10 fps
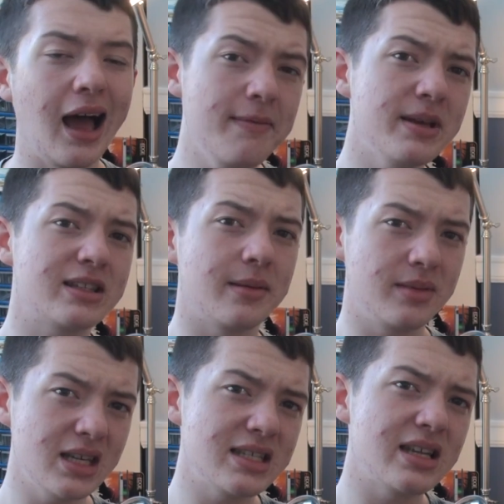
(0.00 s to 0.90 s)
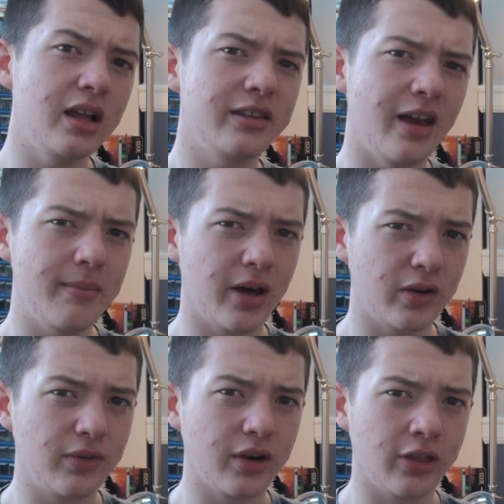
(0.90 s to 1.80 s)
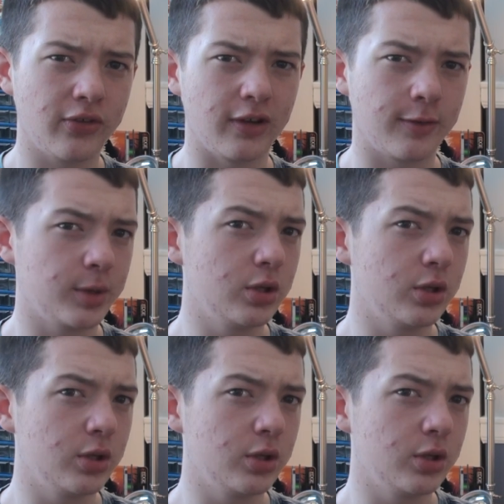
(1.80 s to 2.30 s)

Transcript: I picked up this teletype model 43 from